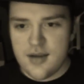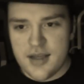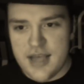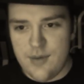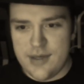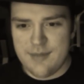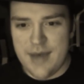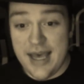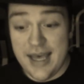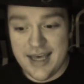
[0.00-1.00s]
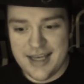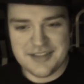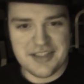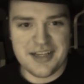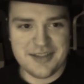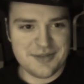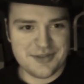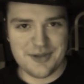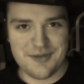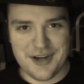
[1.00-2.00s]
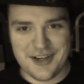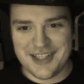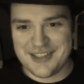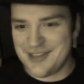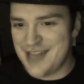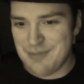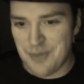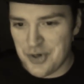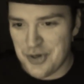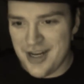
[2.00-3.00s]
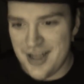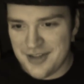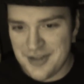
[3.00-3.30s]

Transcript: Can't wait to get my hands on Sword of Fire and Ice with that border on it.